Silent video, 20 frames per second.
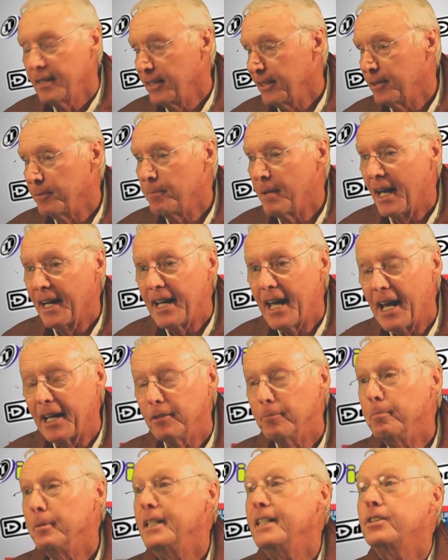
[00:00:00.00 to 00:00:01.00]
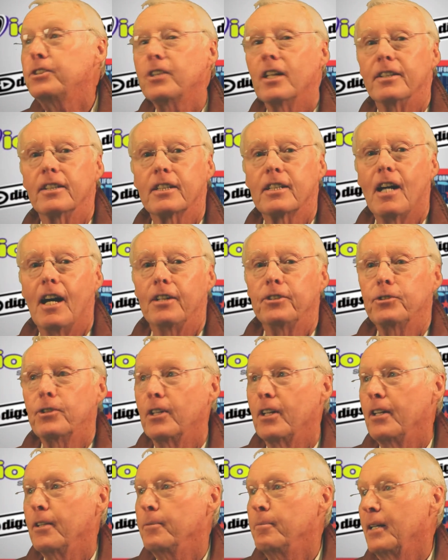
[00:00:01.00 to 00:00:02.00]
In Manhattan Beach, on the
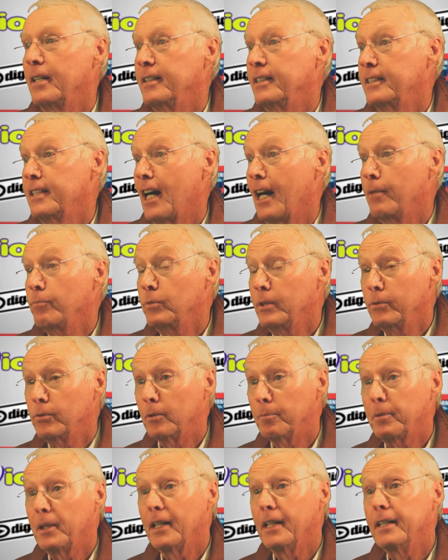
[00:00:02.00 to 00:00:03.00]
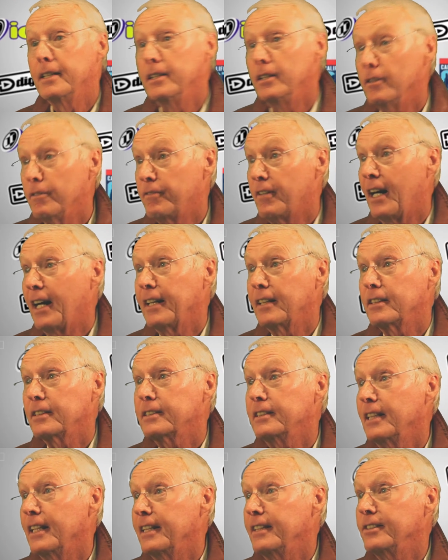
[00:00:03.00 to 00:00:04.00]
contrary, by the time we were playing in the
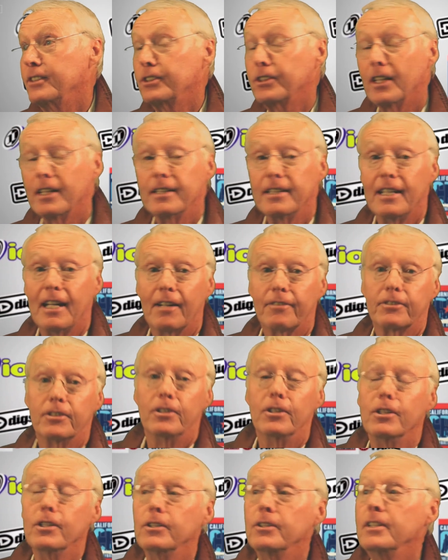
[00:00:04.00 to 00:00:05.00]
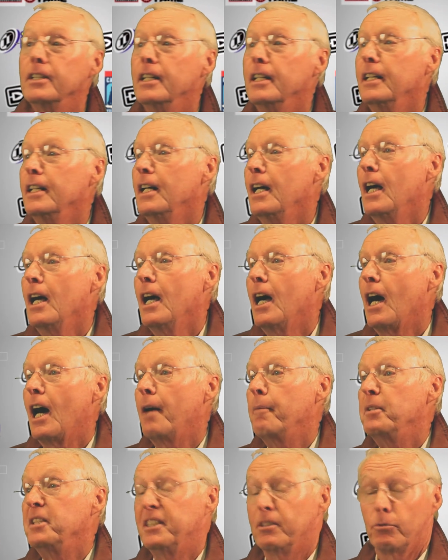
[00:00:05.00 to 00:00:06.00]
finals late in Sunday afternoon,
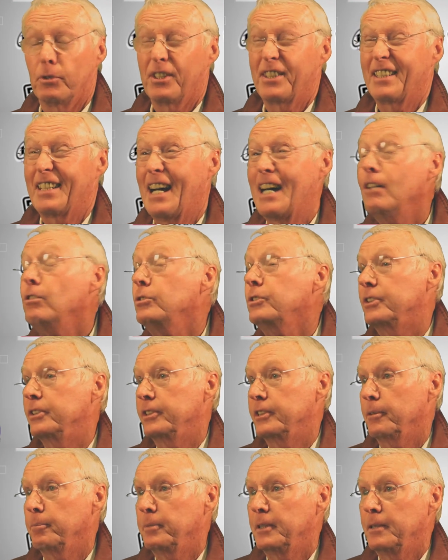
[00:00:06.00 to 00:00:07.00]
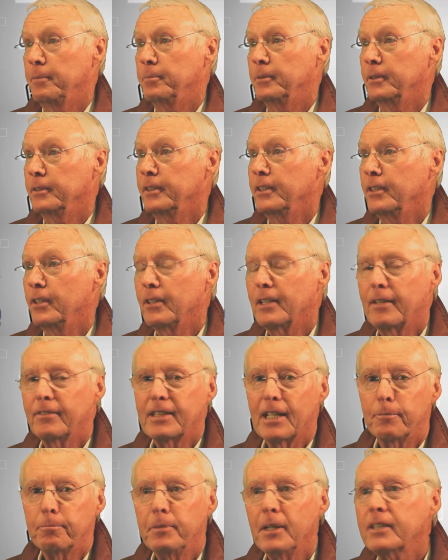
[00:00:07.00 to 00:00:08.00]
I mean, there was thousands of people, you know, and I've
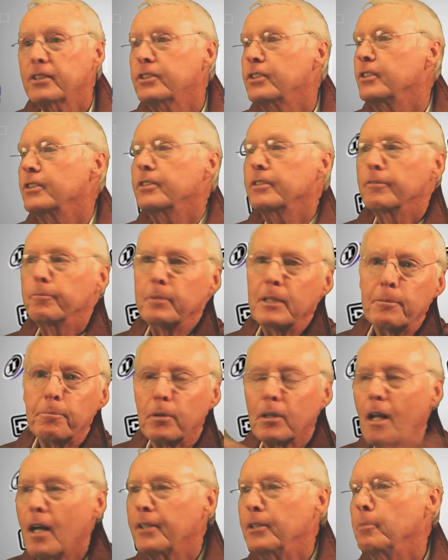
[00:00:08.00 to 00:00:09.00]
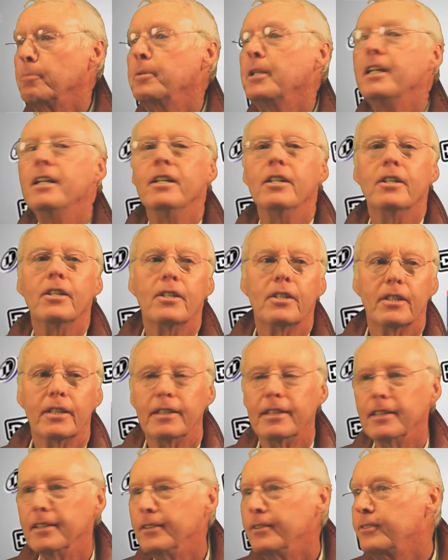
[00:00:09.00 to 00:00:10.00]
got pictures of people on the pier
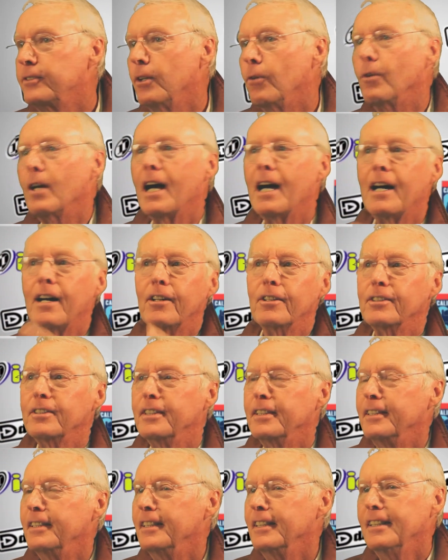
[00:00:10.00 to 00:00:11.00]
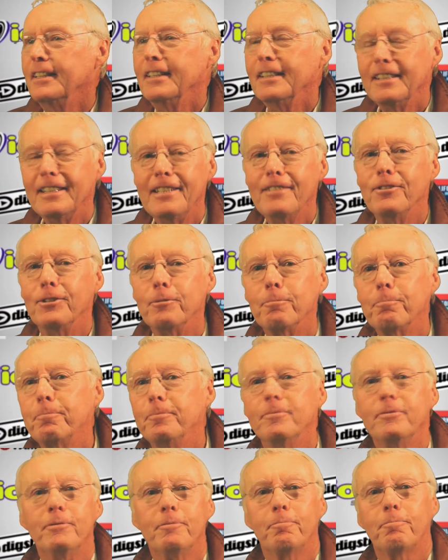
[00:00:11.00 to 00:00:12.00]
and around and even
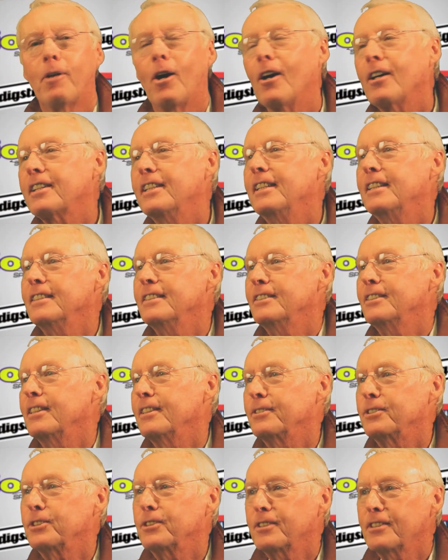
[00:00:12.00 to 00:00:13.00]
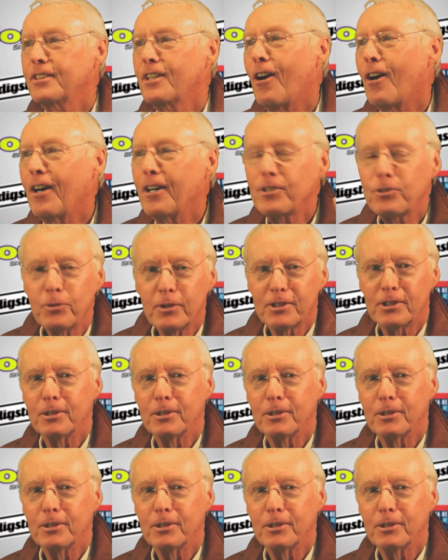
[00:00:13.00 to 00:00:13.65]
parking cars with